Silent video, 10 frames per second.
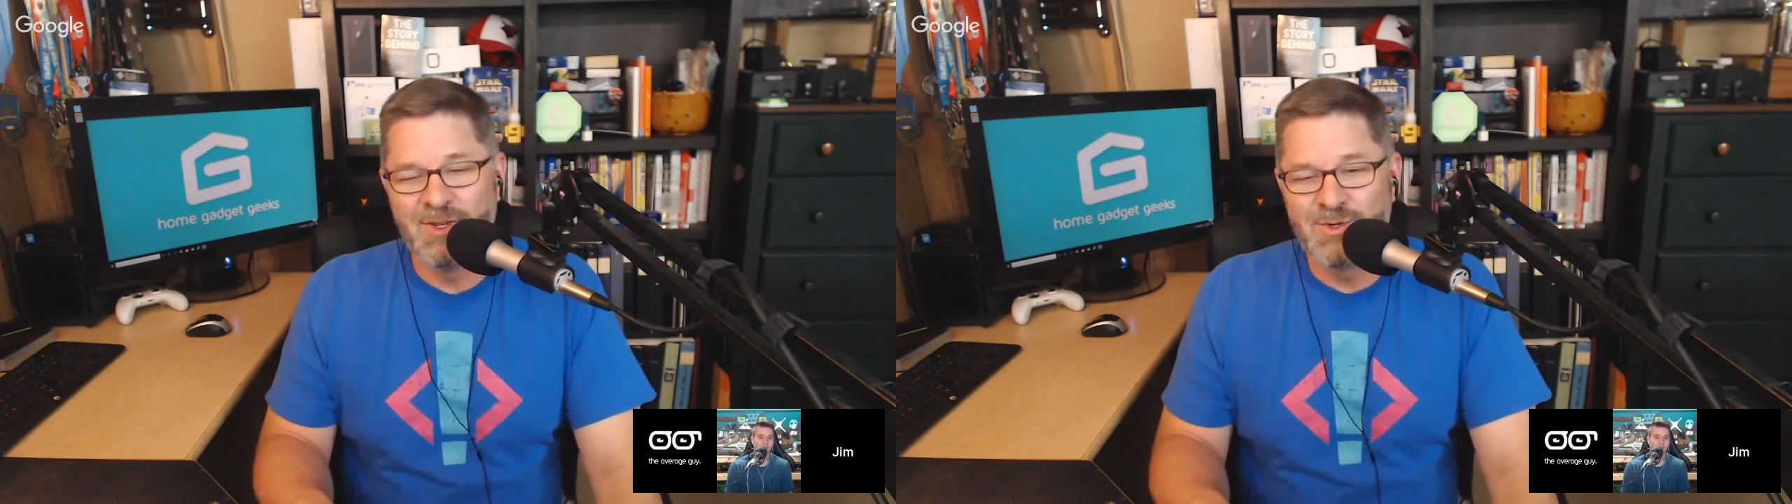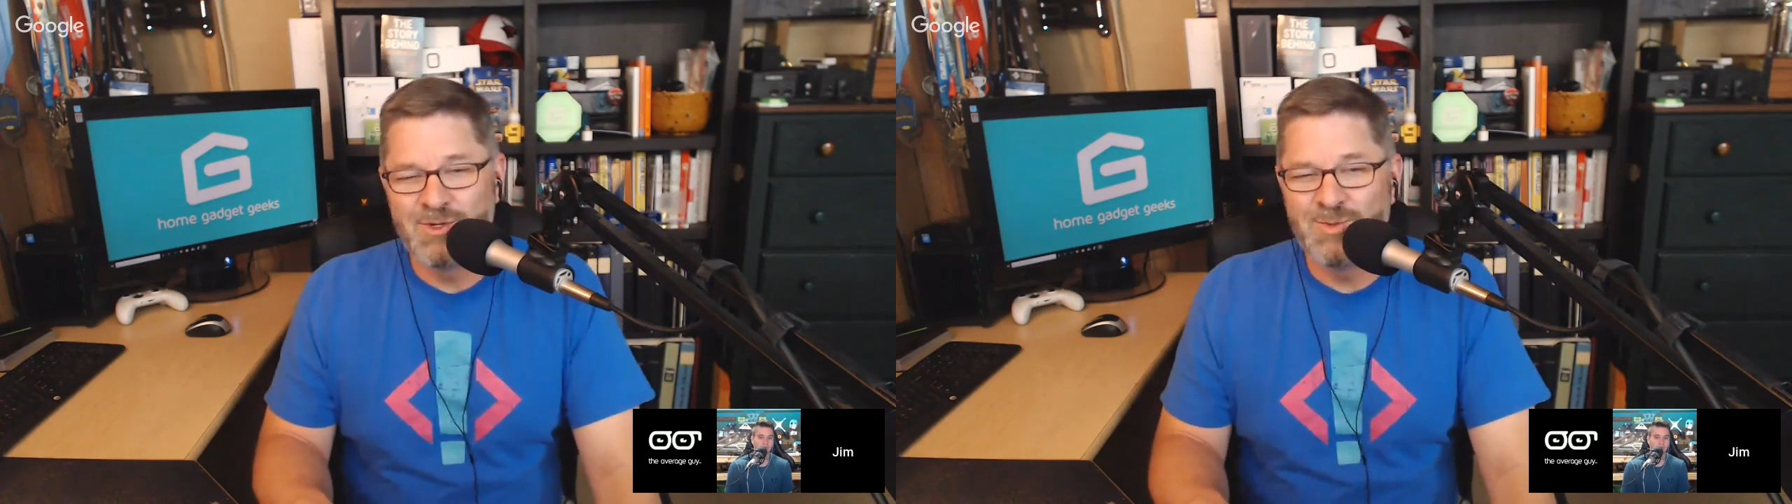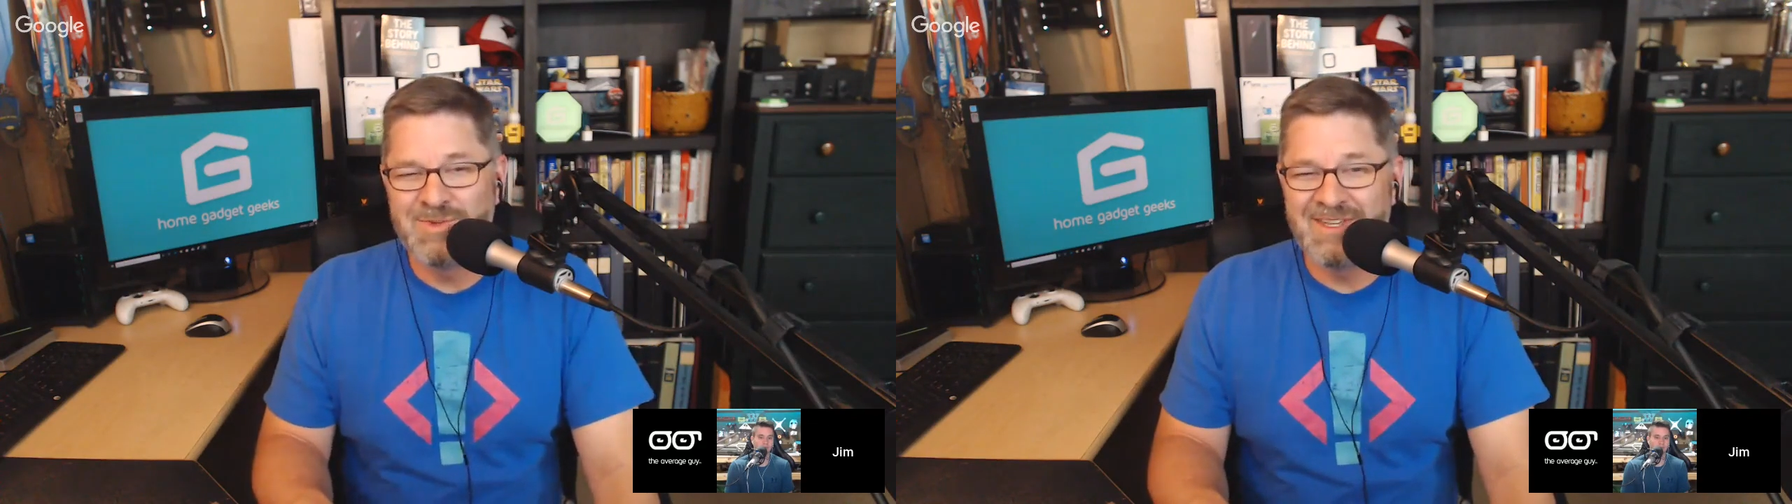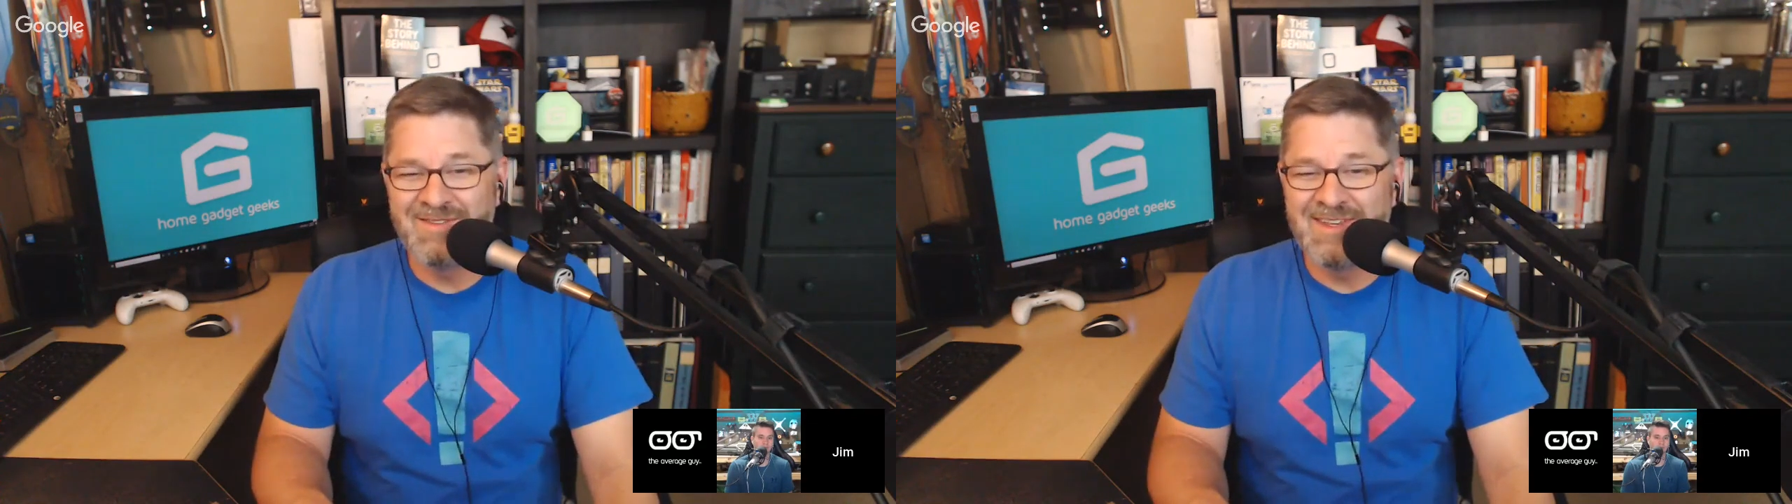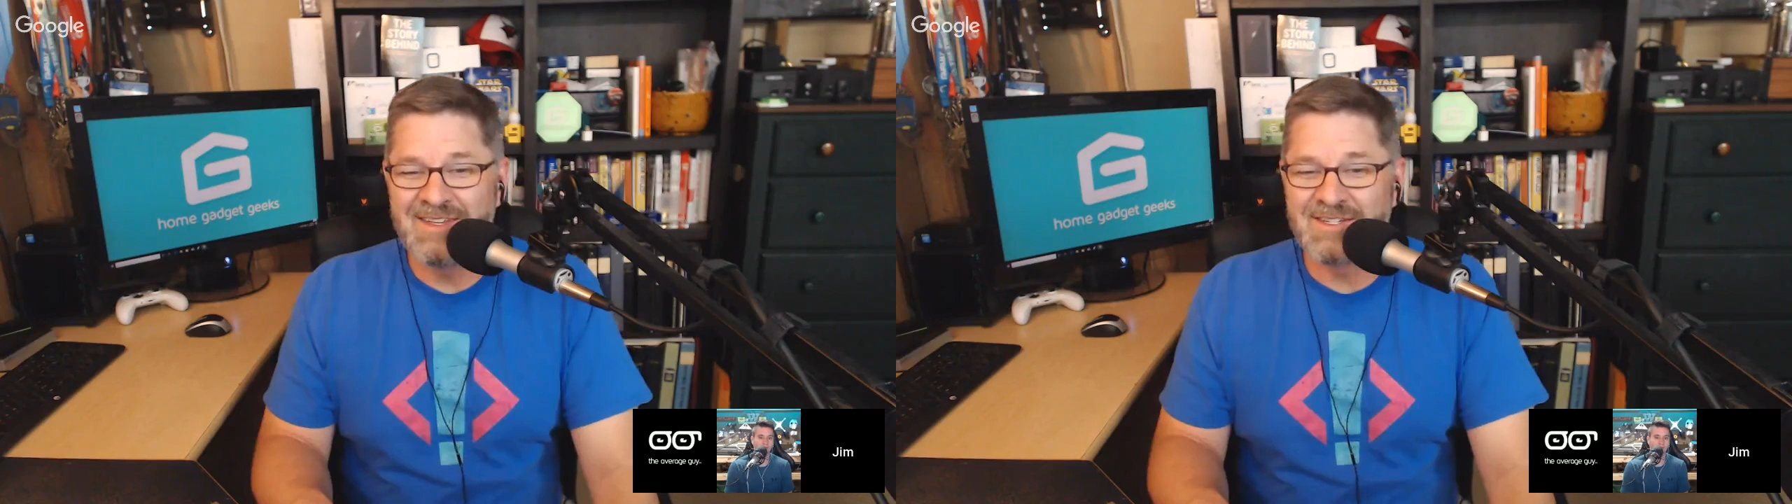YouTube
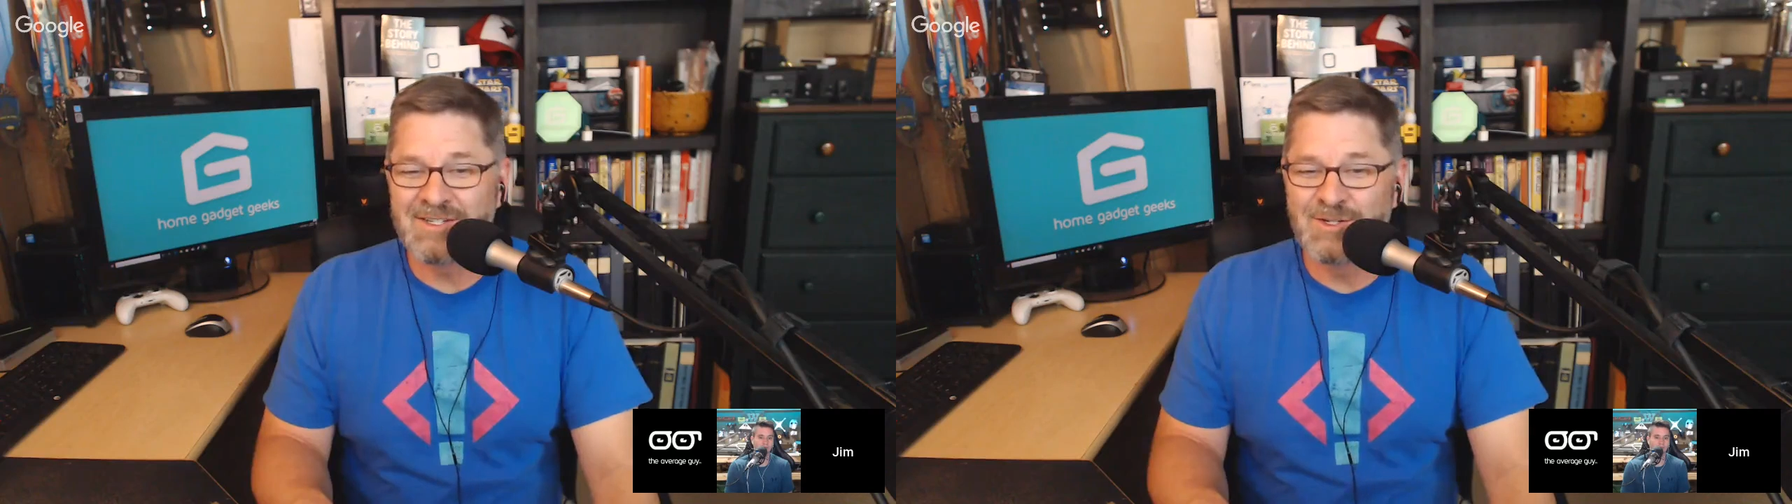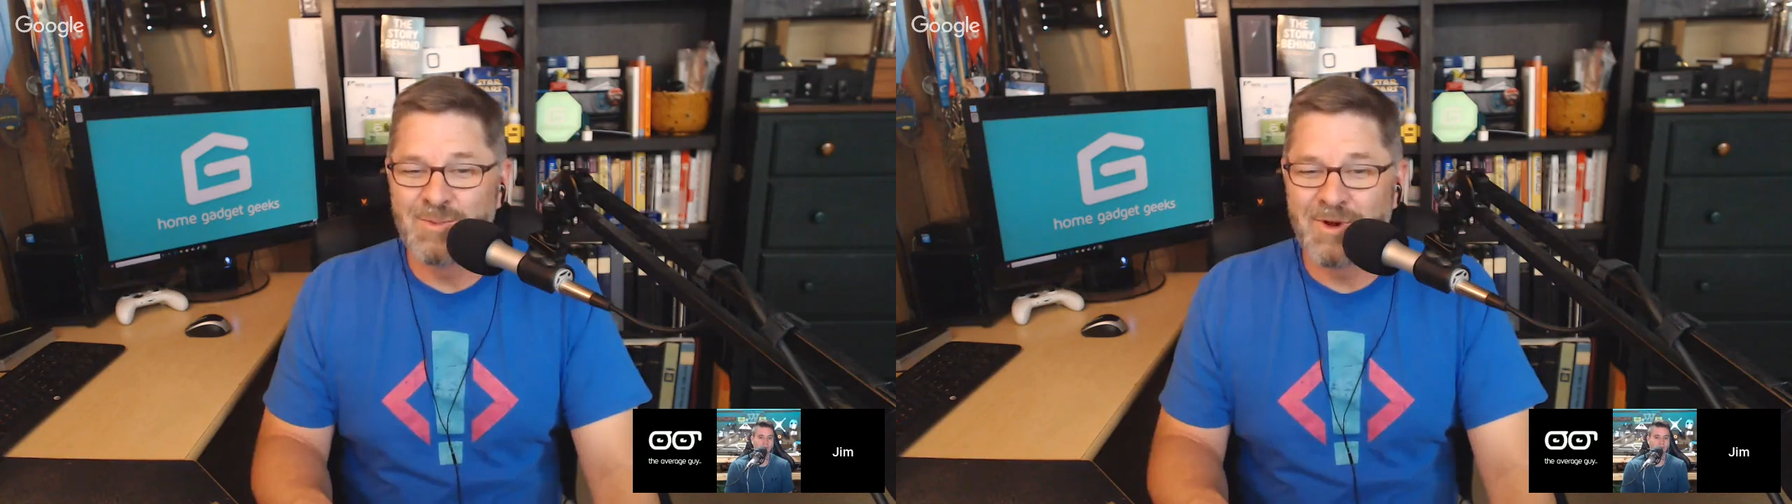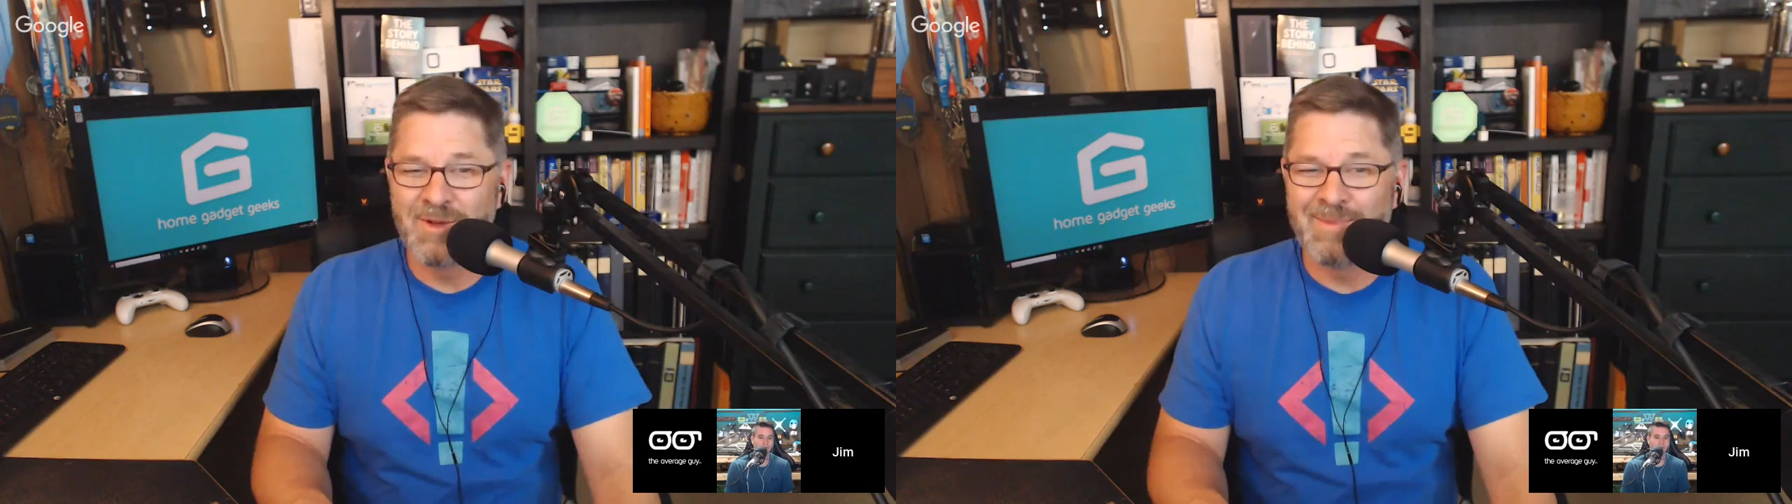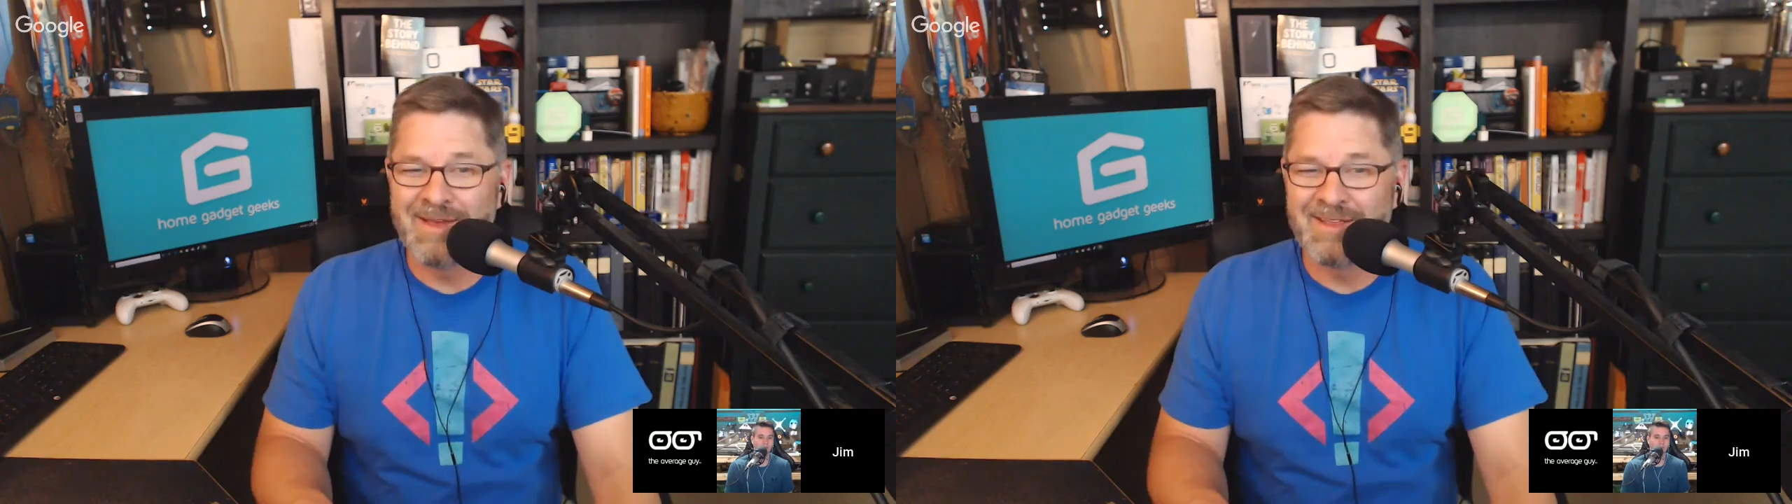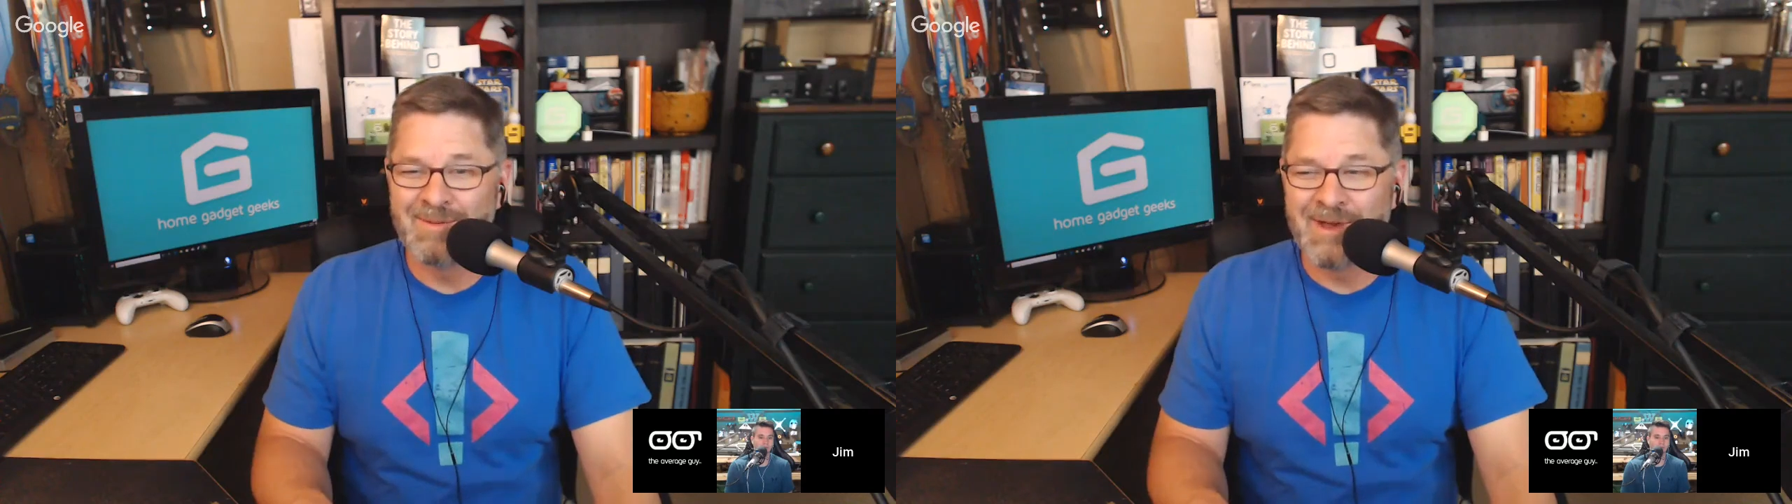TV is super
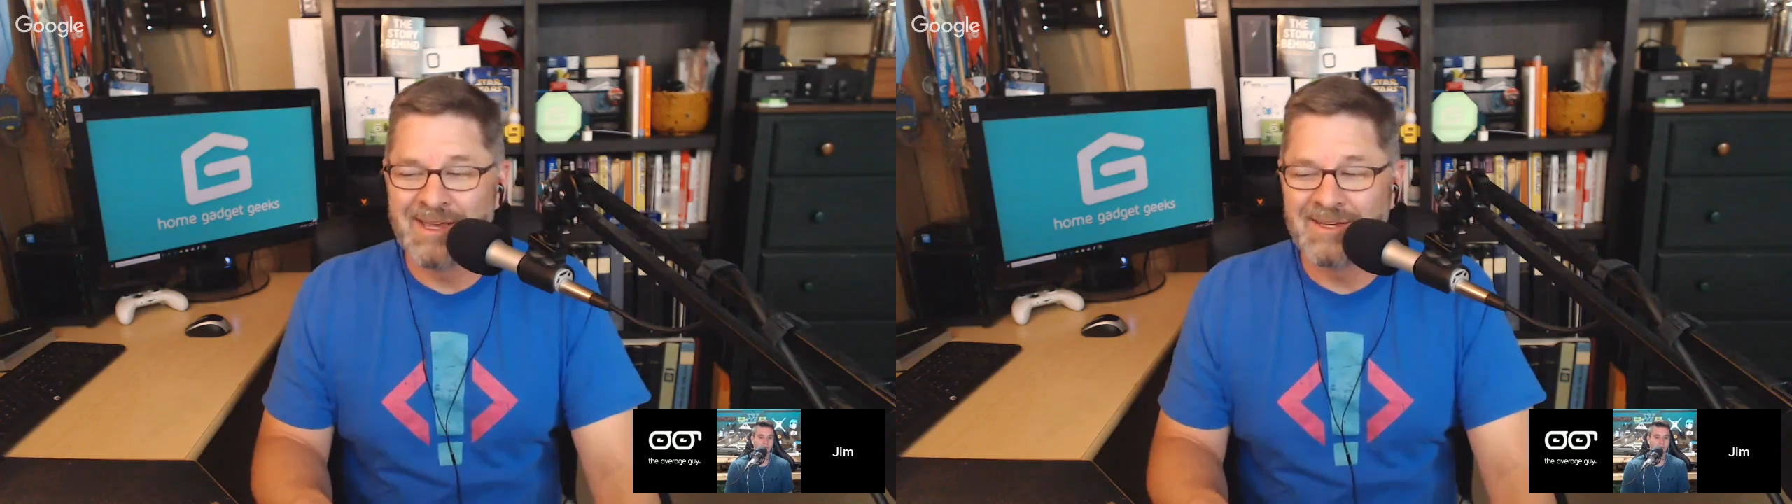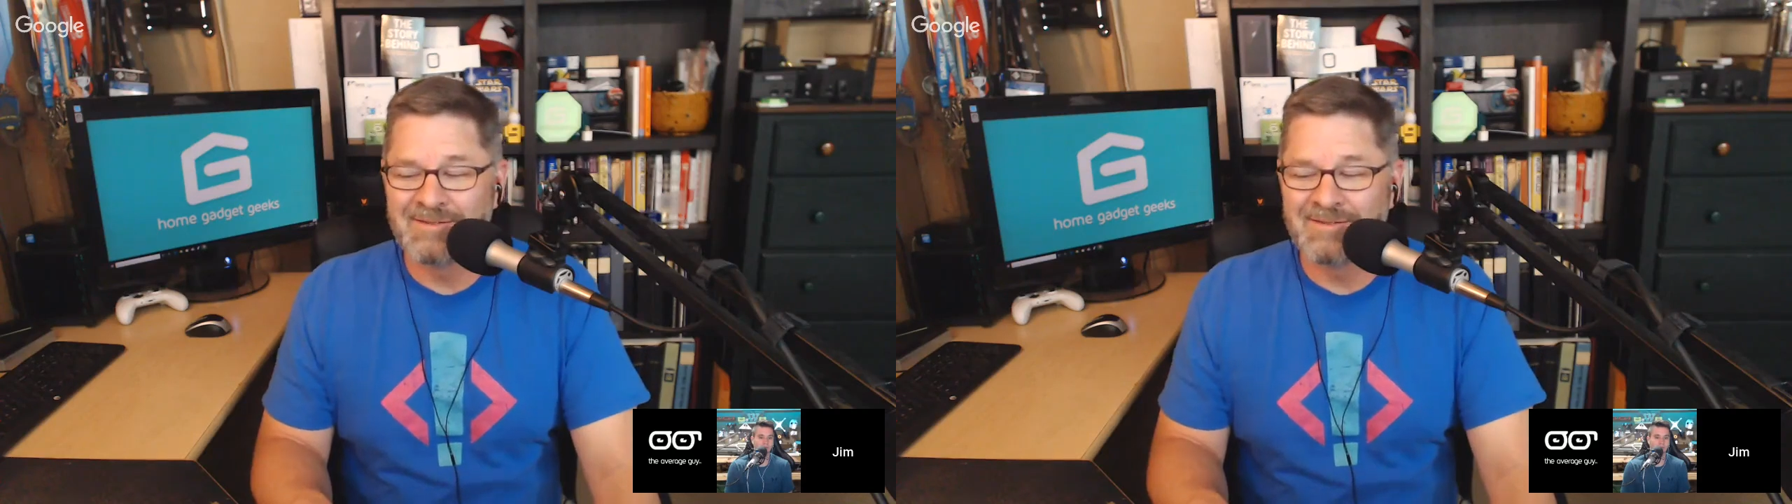compelling, Mike.